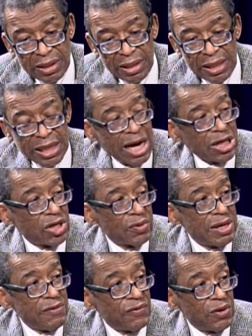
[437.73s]

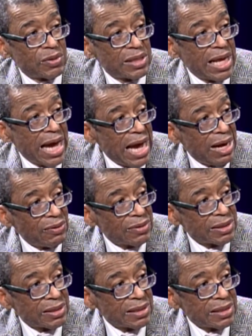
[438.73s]
incarcerating folks in their
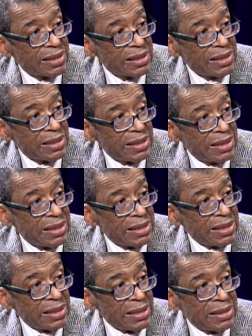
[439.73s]
houses,
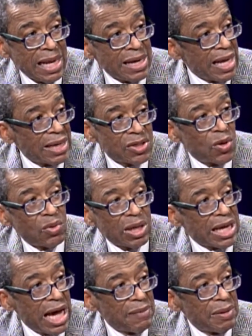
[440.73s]
that locks the whole
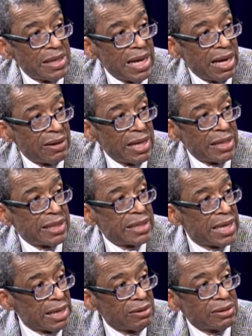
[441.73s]
economy down. It
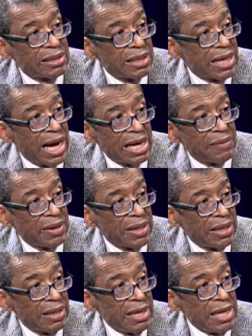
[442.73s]
kills the
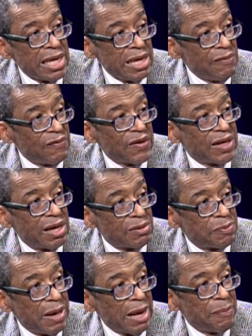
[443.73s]
economy. Even if it
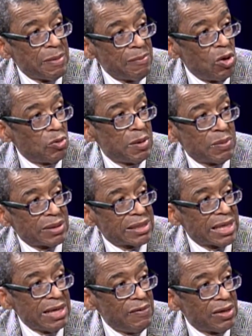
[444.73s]
comes back, most people are
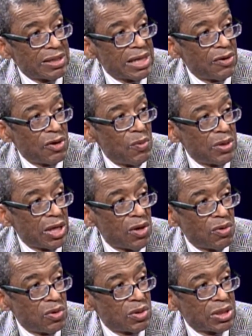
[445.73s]
saving because they don't know when they're
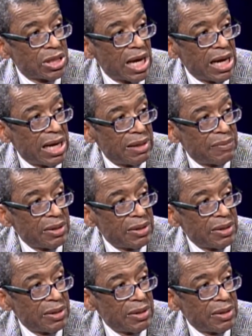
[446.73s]
going to lose a job.